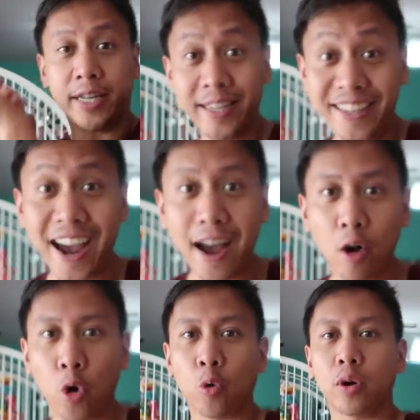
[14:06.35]

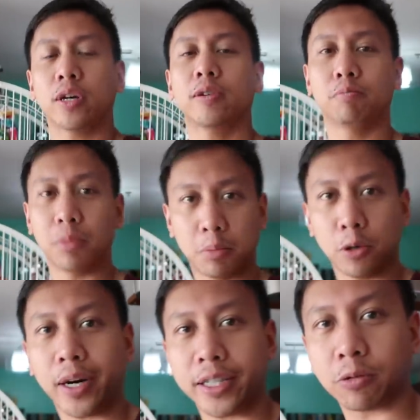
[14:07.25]
now,
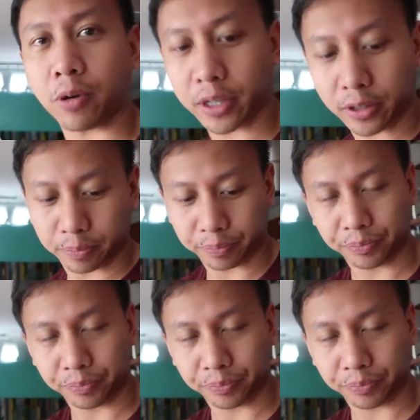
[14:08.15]
Mabuhay squad.